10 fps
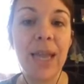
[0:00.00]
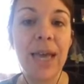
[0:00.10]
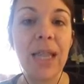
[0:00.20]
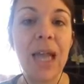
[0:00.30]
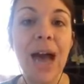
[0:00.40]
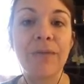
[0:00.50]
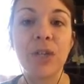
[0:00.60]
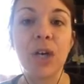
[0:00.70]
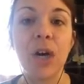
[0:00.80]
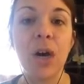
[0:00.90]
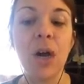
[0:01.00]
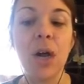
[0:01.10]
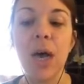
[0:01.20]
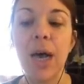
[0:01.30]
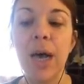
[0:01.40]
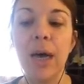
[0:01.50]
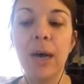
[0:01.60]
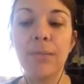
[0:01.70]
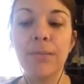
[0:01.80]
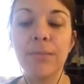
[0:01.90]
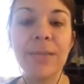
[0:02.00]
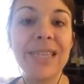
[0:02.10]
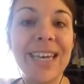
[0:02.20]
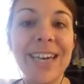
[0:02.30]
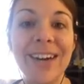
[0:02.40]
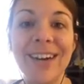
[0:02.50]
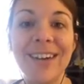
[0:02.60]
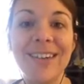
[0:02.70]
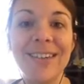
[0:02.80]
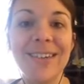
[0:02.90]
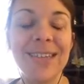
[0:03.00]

like laughter, tears,